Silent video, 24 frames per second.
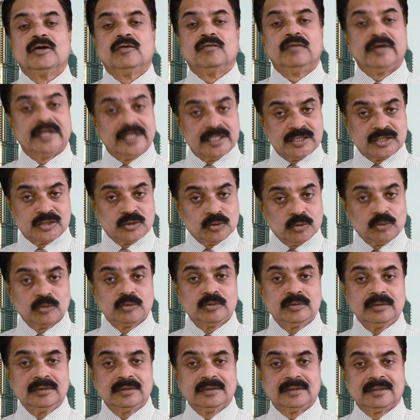Very
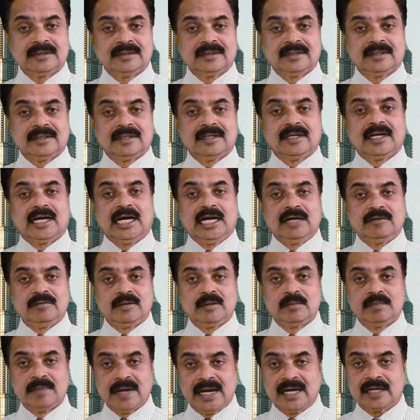soon, I will
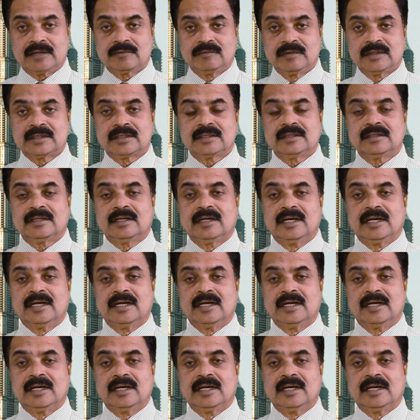be back with